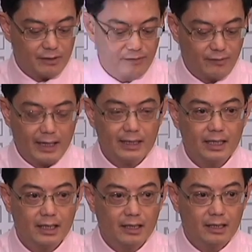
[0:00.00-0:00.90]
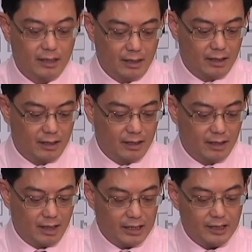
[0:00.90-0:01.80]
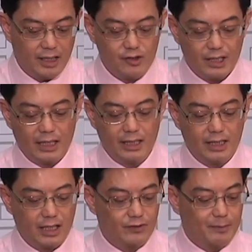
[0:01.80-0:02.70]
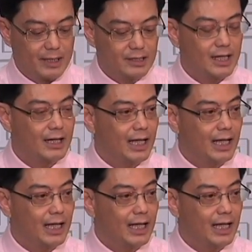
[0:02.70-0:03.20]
of fun in the teaching and learning of the mother tongue